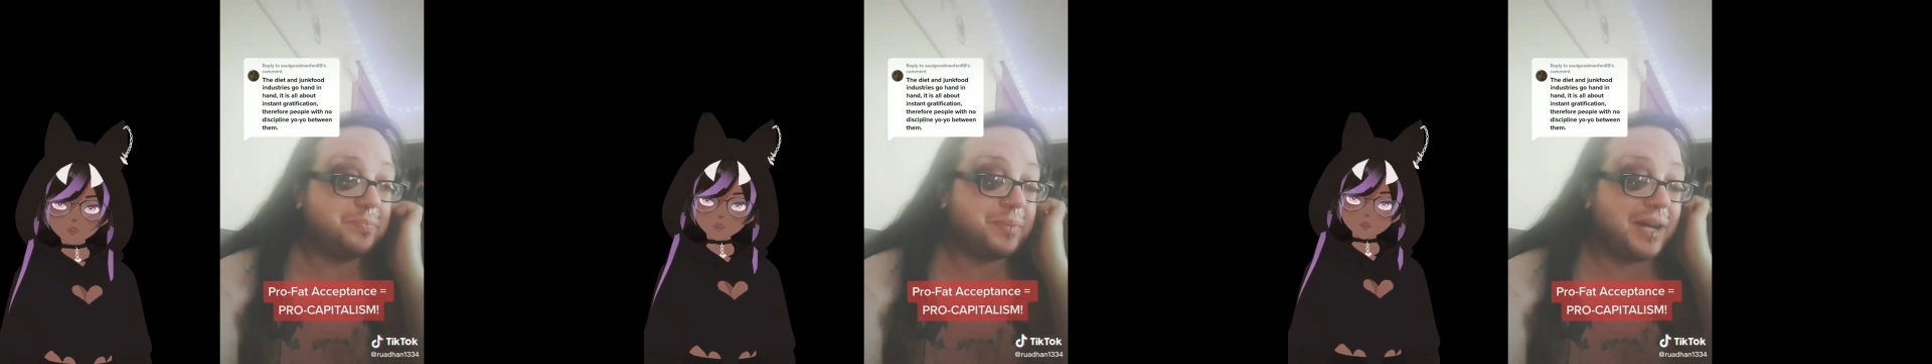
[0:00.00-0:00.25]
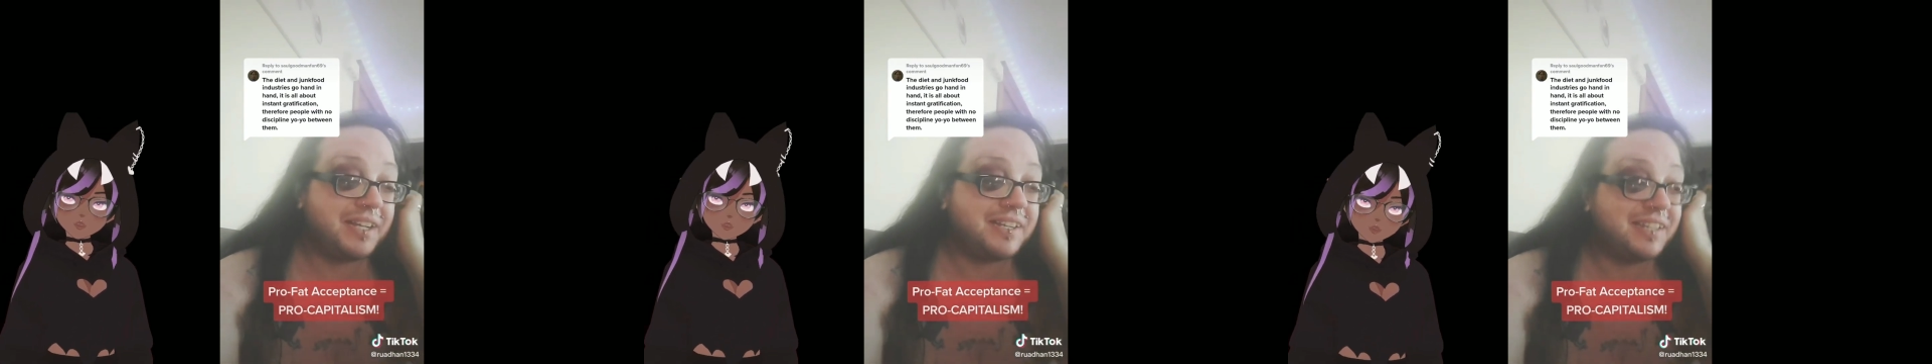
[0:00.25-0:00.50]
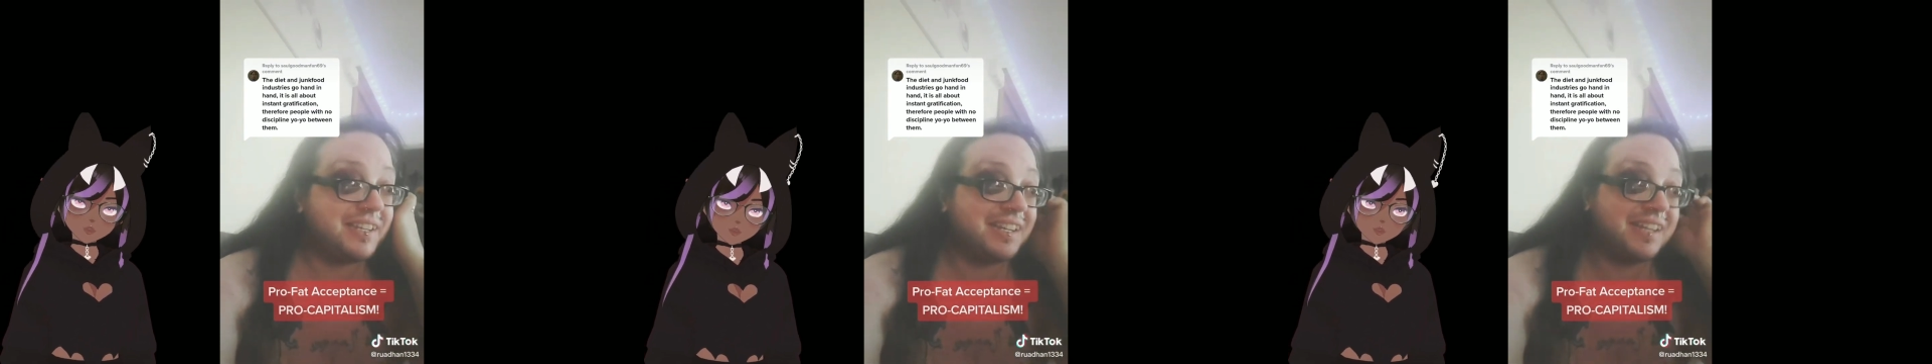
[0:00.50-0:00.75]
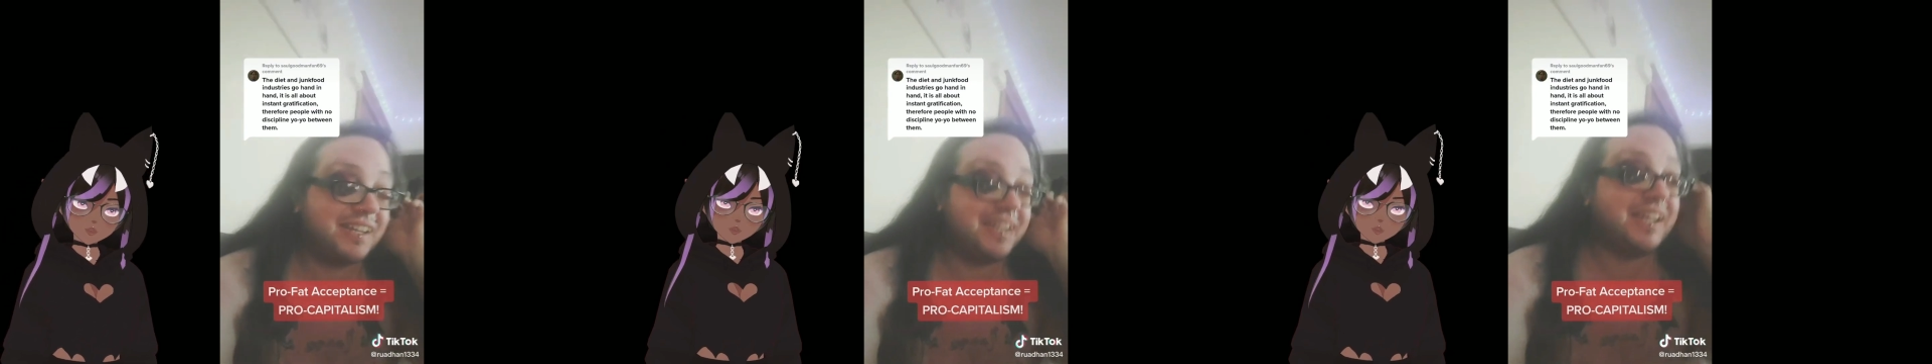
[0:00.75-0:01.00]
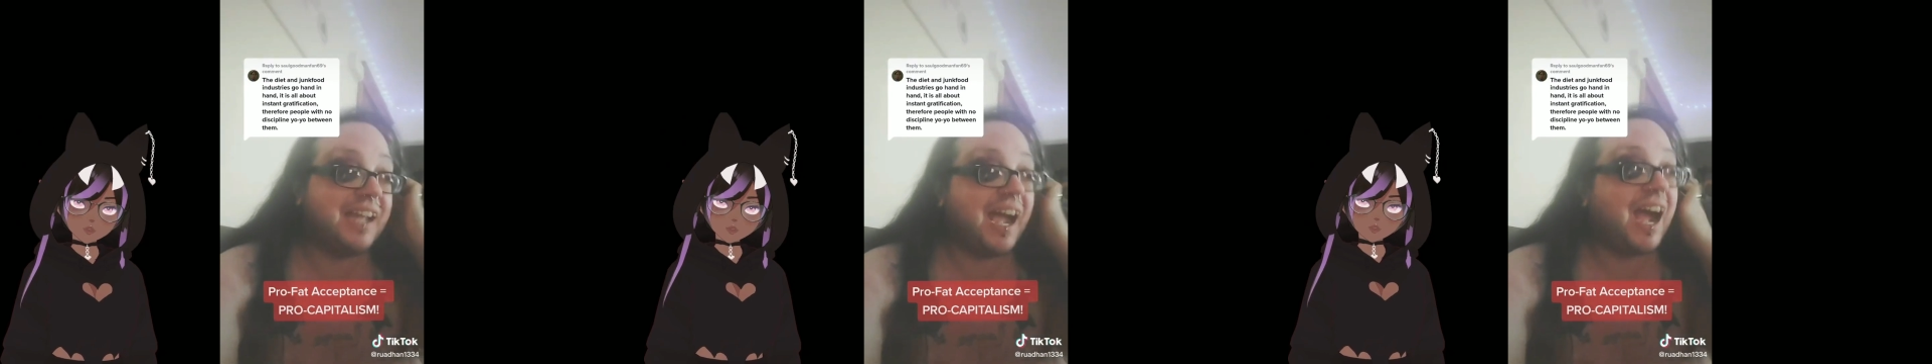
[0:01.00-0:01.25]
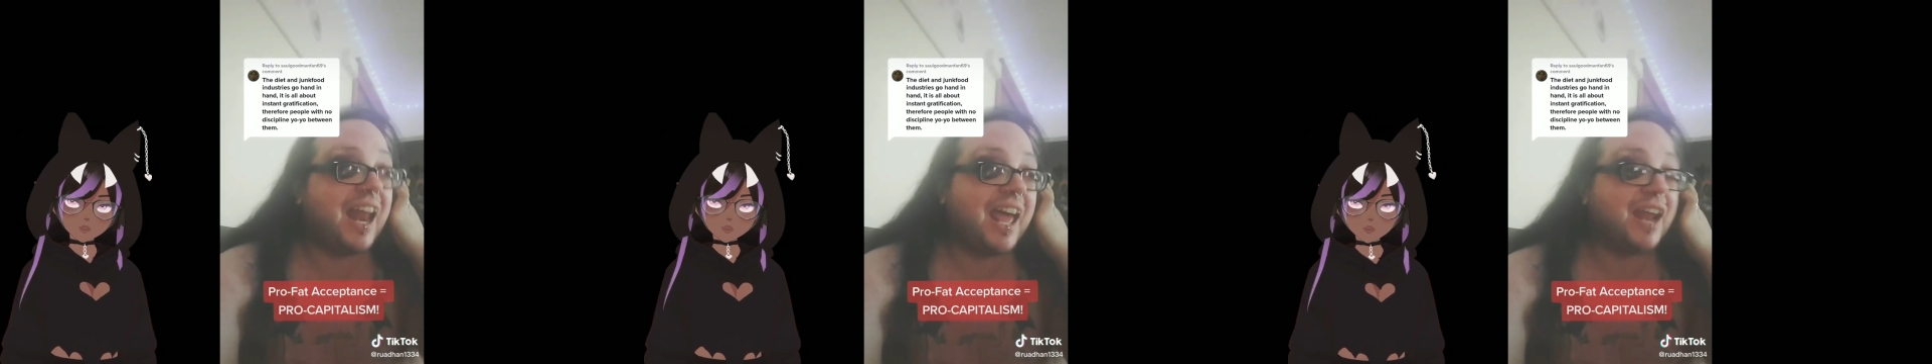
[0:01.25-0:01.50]
But yeah,
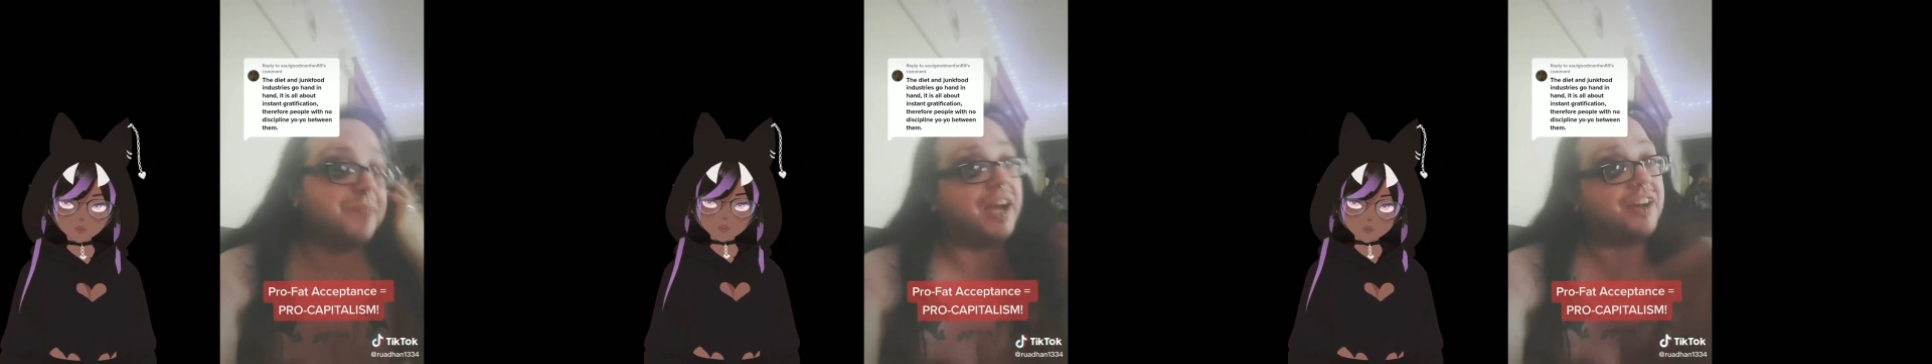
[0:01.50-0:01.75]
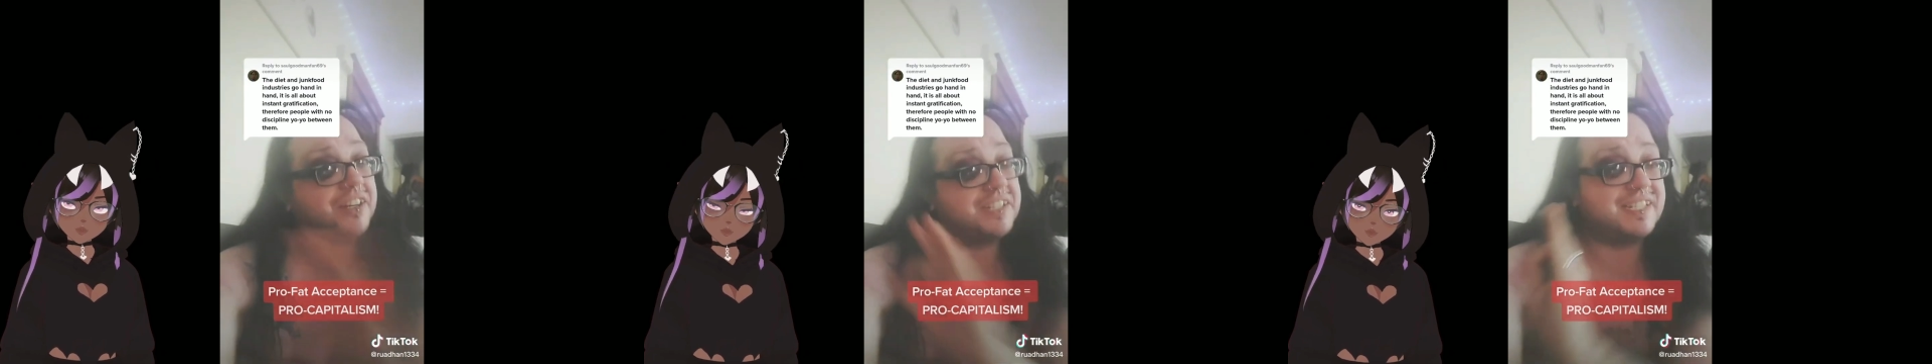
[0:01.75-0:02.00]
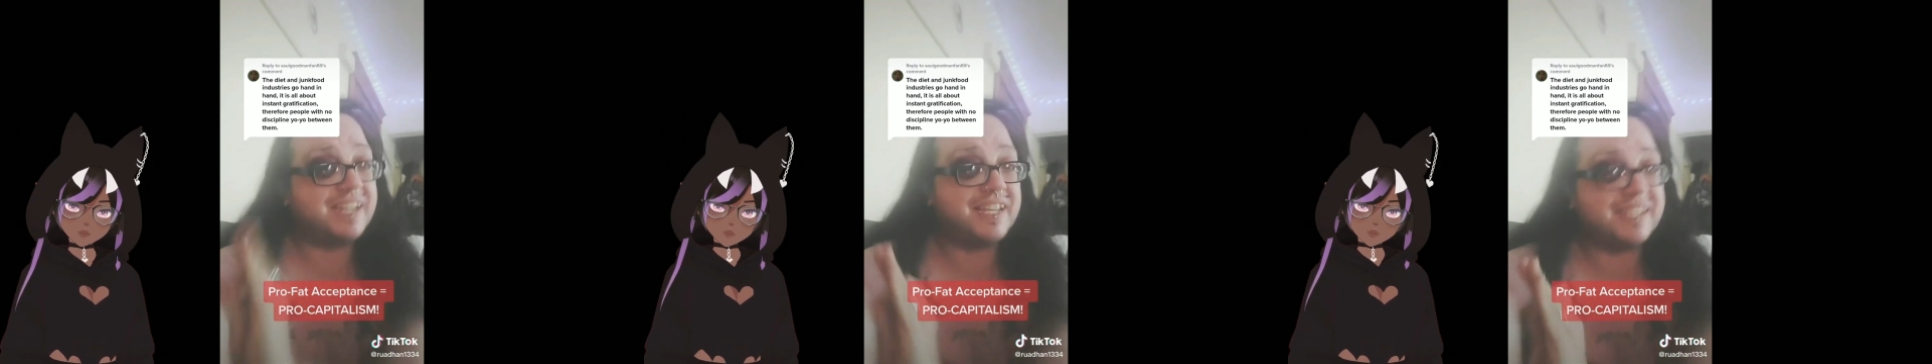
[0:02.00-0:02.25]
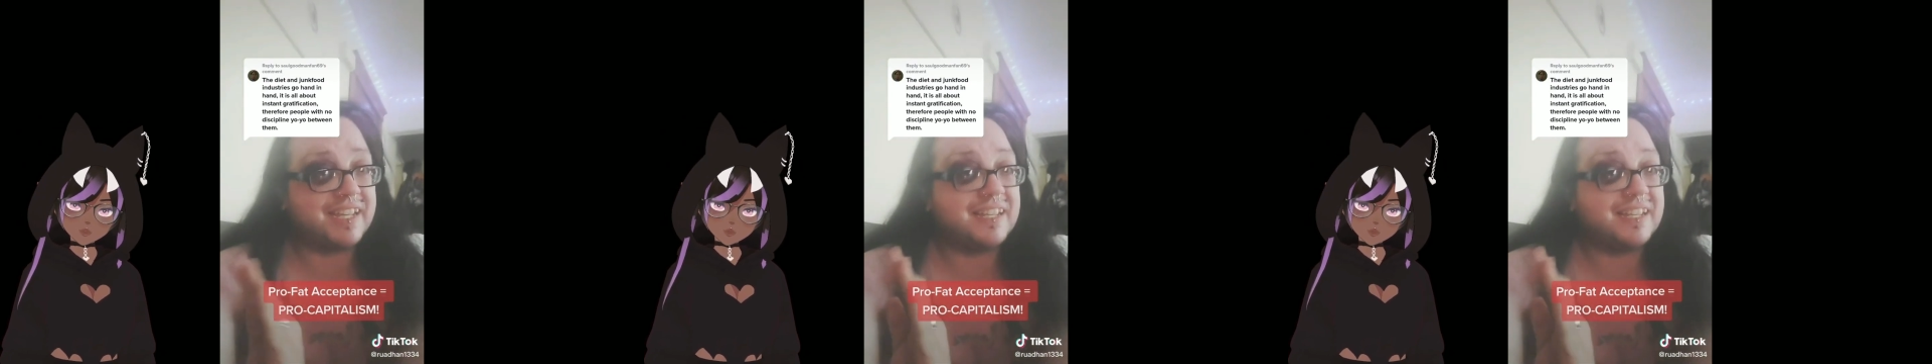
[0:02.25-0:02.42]
and I'm not going to say that,